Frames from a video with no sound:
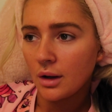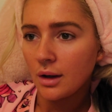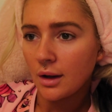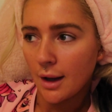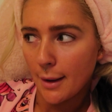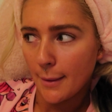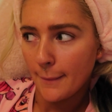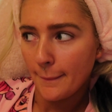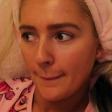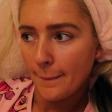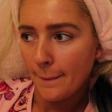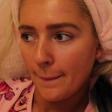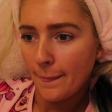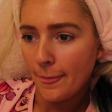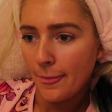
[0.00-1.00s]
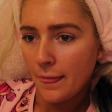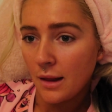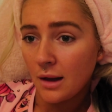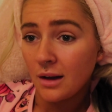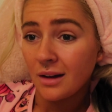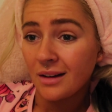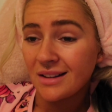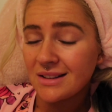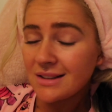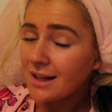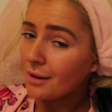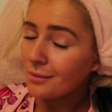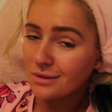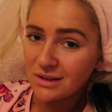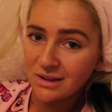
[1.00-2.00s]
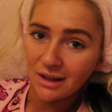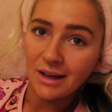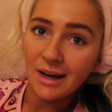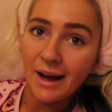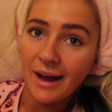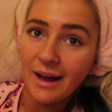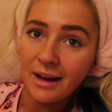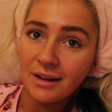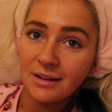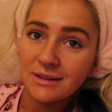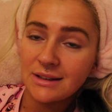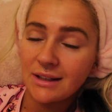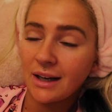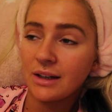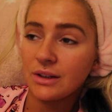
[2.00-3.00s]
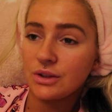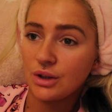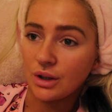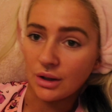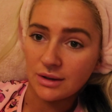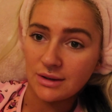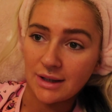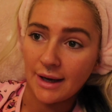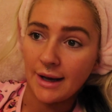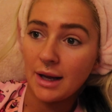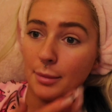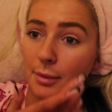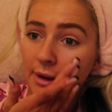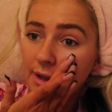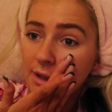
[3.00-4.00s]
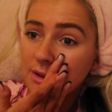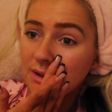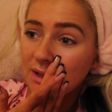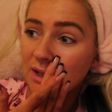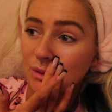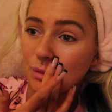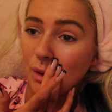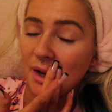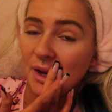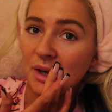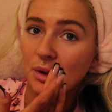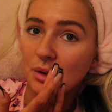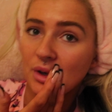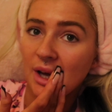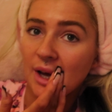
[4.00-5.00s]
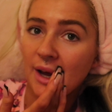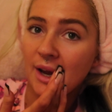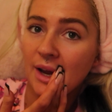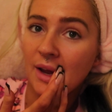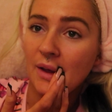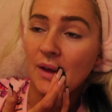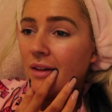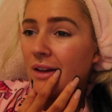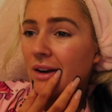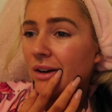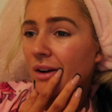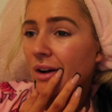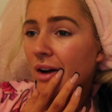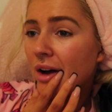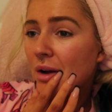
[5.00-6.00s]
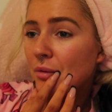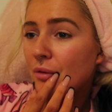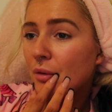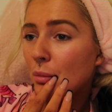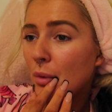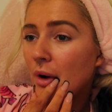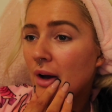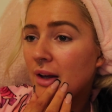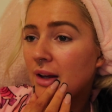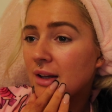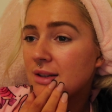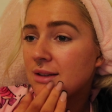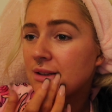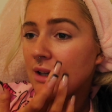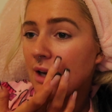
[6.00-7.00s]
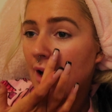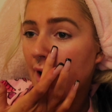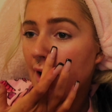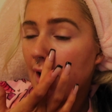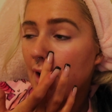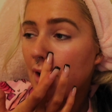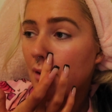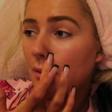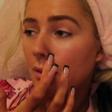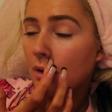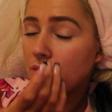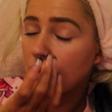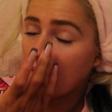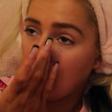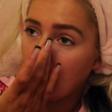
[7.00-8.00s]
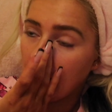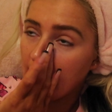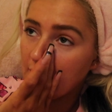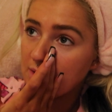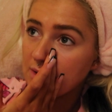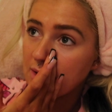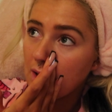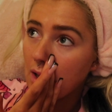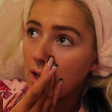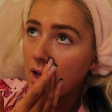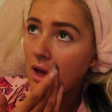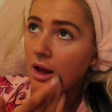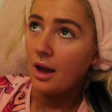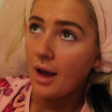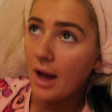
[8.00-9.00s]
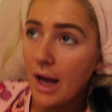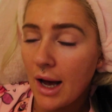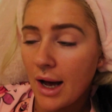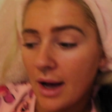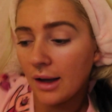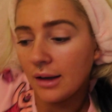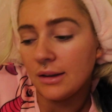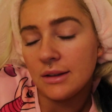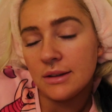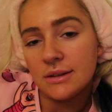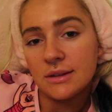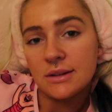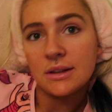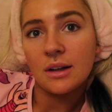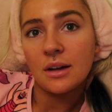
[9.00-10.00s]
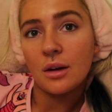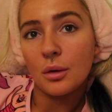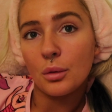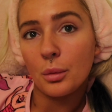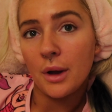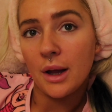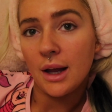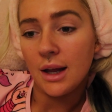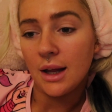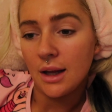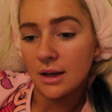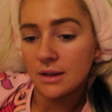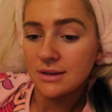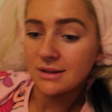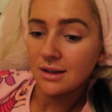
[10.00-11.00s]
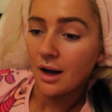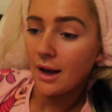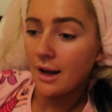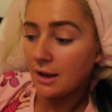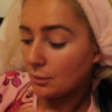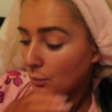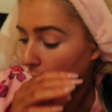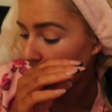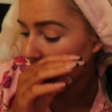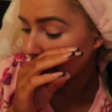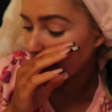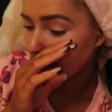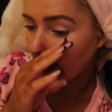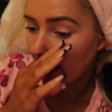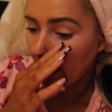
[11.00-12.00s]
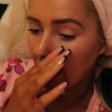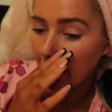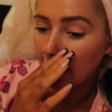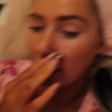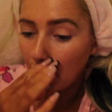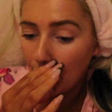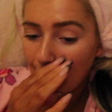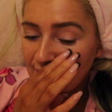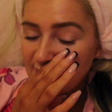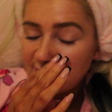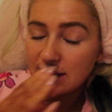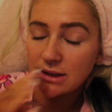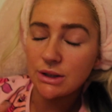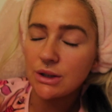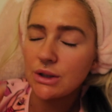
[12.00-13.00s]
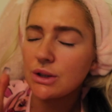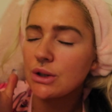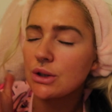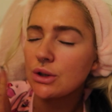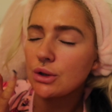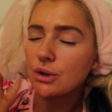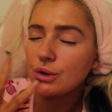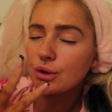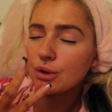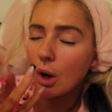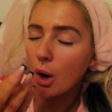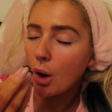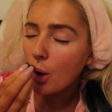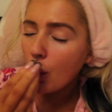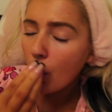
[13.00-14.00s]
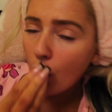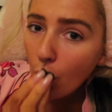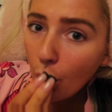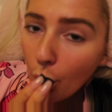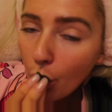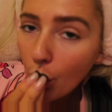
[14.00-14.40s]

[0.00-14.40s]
Yeah. So that was Sunday. Today is Tuesday but yesterday I was working all day. And then I got home from work yesterday, well Charlie's. And we started Wednesday and I know we're so